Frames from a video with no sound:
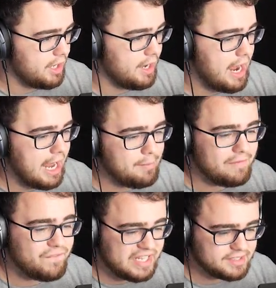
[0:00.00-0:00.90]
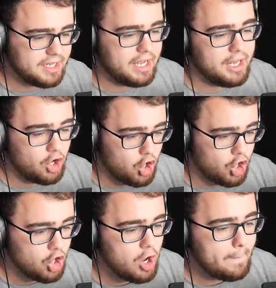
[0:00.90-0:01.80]
And I am investing in
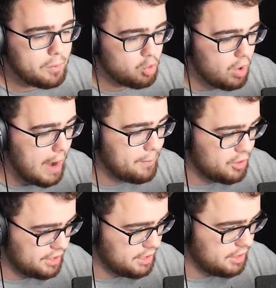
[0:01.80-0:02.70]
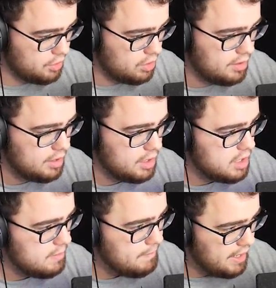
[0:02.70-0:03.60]
our property here,
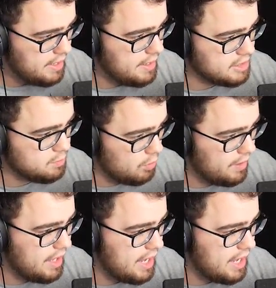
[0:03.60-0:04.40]
making us more oh, money.